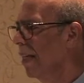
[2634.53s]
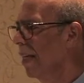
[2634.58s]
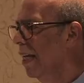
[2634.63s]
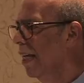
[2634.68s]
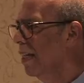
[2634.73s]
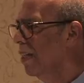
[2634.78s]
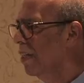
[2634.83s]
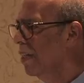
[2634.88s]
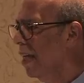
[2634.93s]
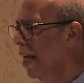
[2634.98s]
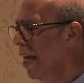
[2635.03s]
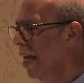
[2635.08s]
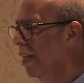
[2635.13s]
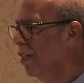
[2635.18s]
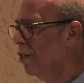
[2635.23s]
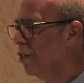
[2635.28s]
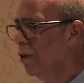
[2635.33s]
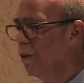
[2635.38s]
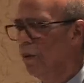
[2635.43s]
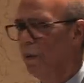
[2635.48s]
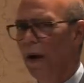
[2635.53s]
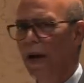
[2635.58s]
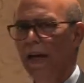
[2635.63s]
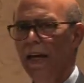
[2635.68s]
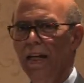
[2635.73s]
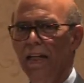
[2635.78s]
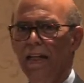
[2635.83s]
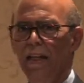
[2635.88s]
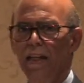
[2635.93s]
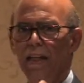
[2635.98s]
it takes
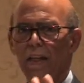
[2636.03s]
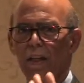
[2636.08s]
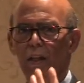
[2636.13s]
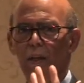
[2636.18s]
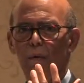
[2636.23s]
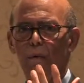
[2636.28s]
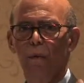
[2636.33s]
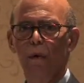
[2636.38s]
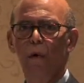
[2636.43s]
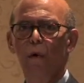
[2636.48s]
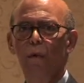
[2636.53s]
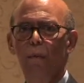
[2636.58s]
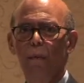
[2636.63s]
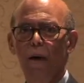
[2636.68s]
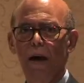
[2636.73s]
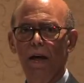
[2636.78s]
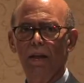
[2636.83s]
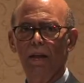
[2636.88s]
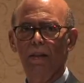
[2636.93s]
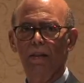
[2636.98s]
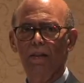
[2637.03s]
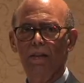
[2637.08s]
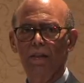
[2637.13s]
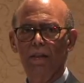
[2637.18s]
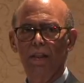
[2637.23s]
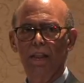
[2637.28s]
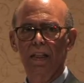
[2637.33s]
away the role models